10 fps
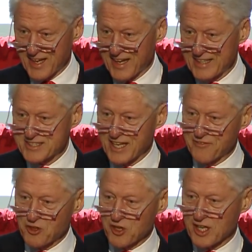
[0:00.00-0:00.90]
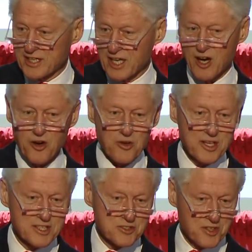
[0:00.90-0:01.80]
He said, if you look at the whole
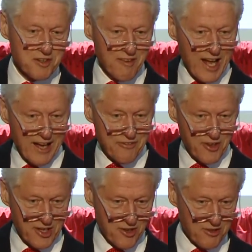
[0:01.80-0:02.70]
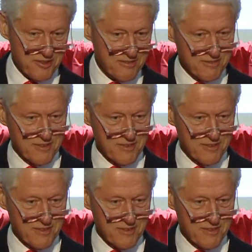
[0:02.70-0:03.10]
history of life on Earth,